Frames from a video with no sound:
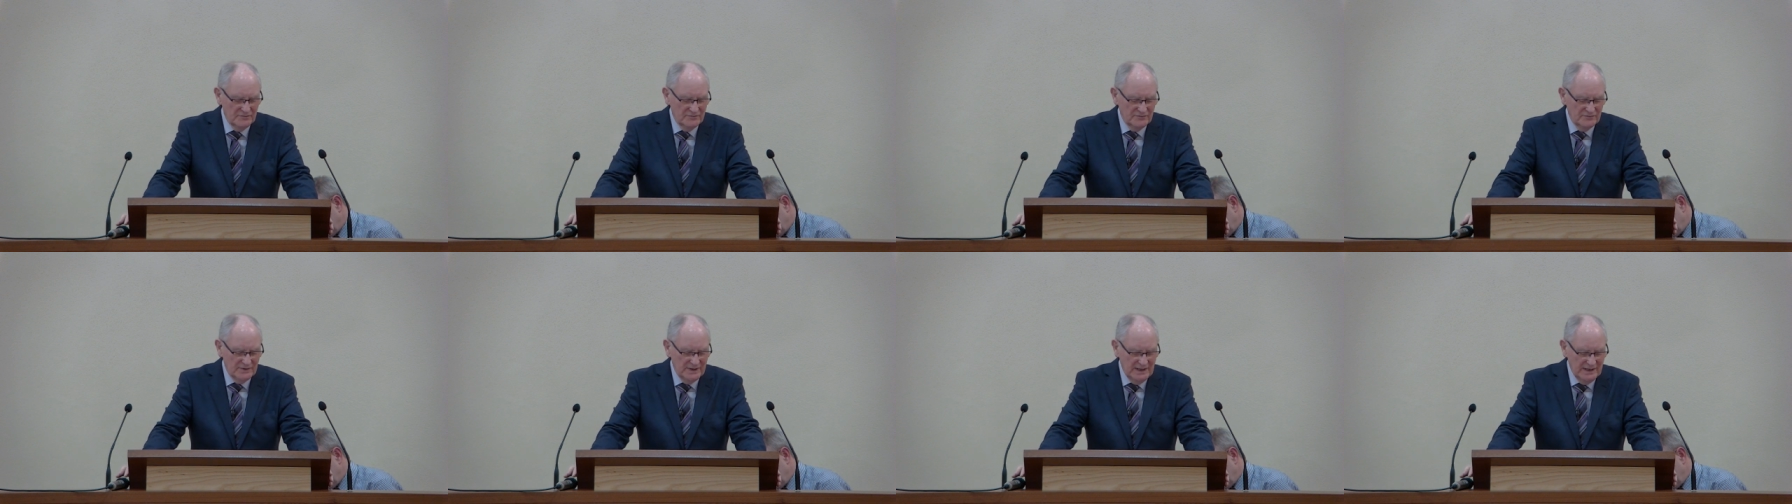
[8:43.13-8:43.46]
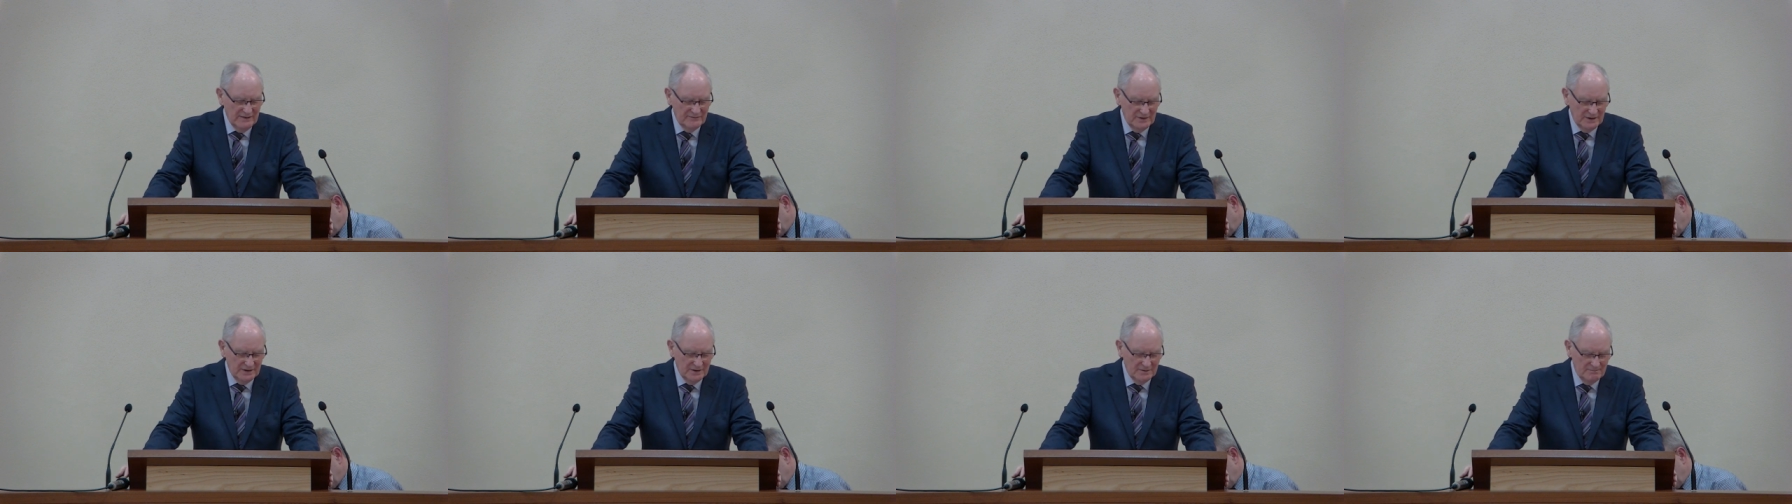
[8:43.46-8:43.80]
of
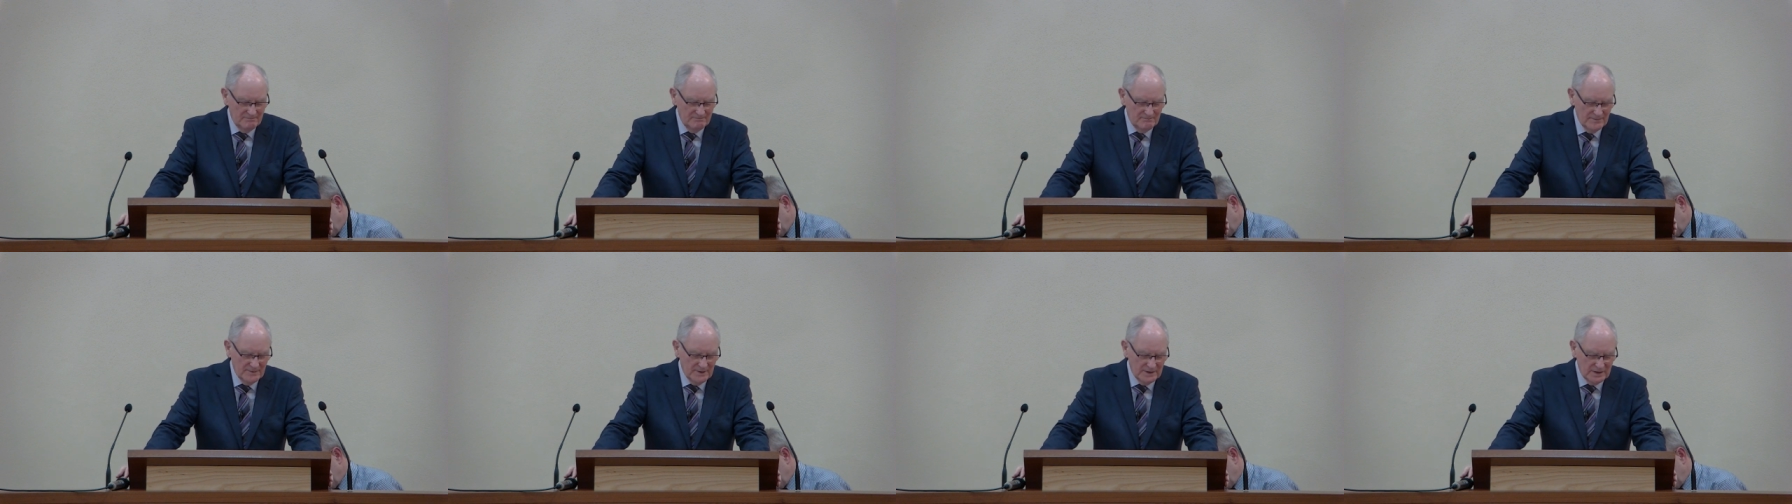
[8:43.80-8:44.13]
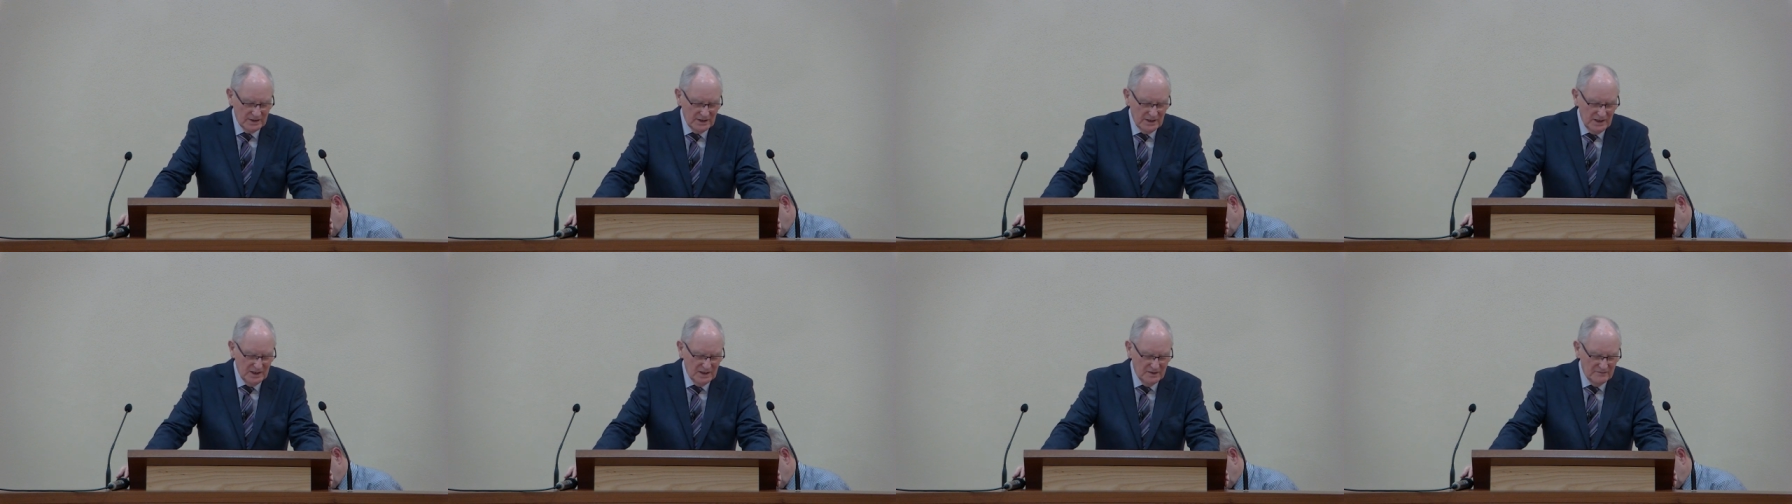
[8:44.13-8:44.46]
David,
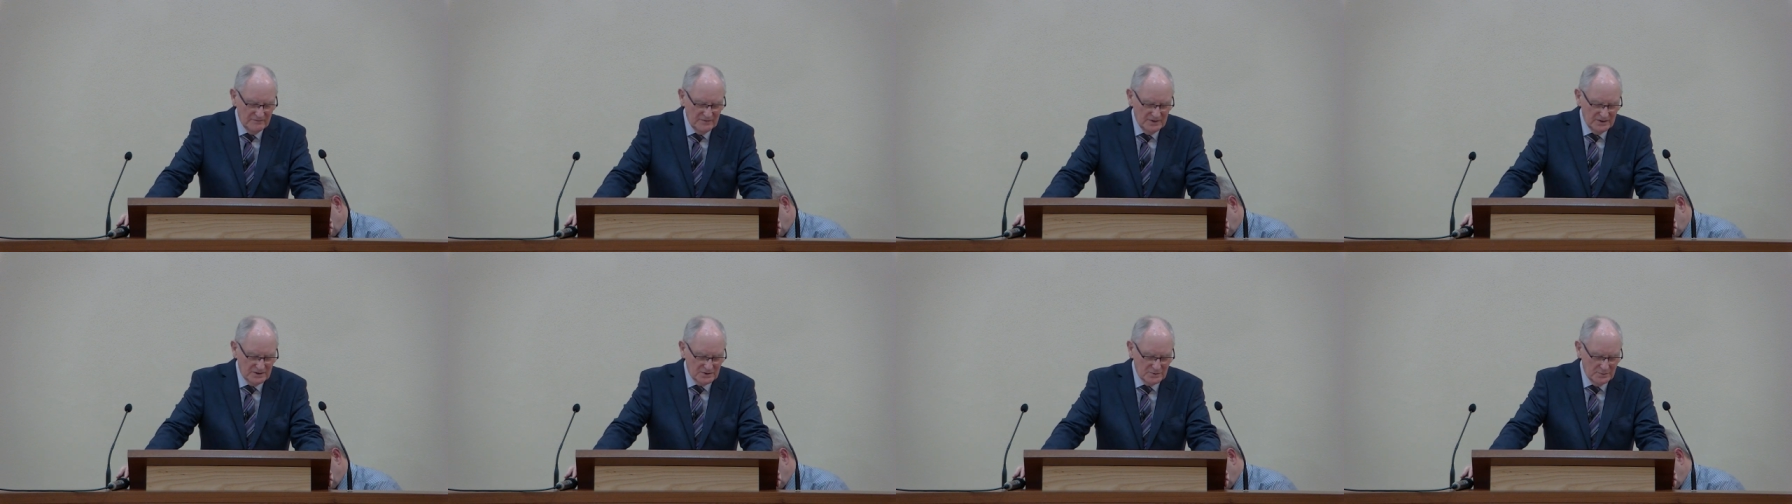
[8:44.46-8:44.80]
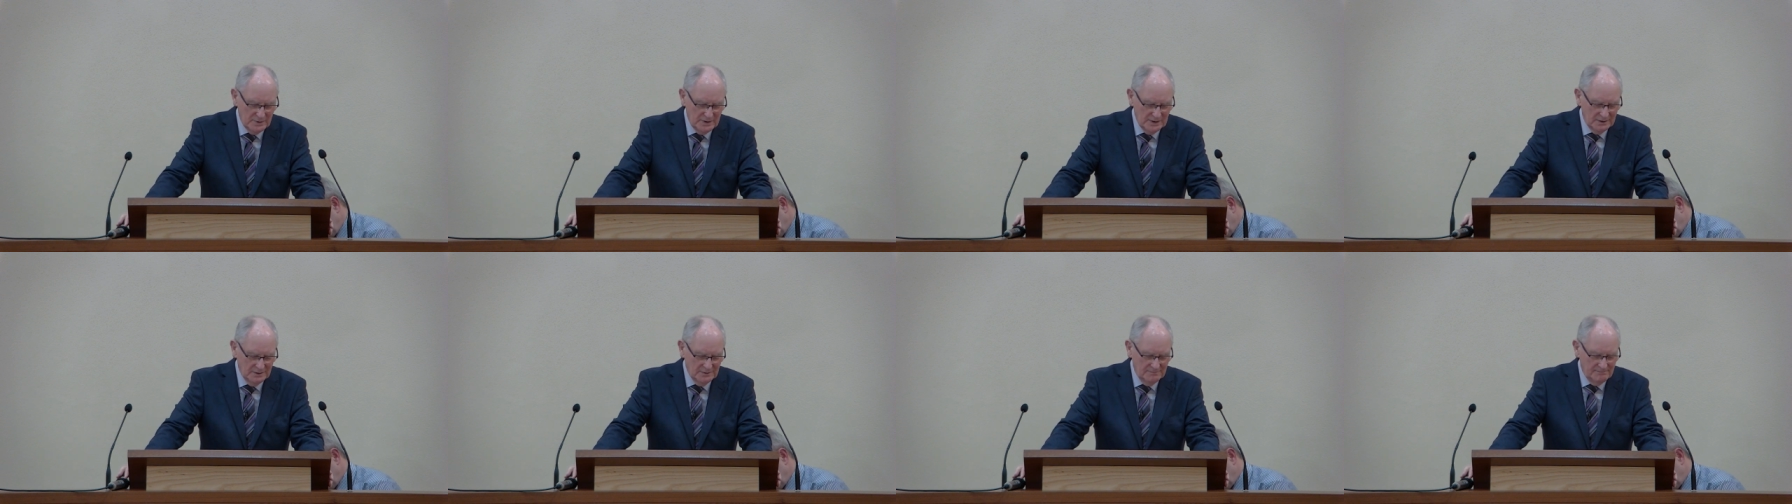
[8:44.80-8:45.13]
king of
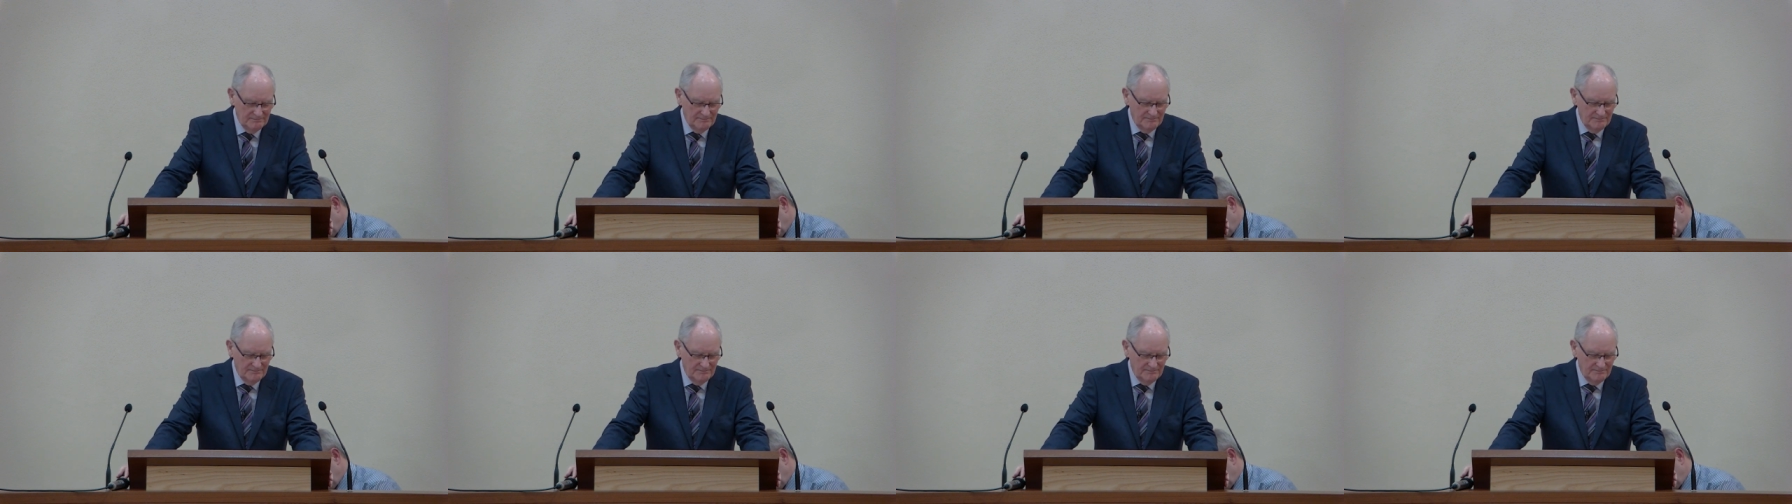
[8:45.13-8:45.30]
Israel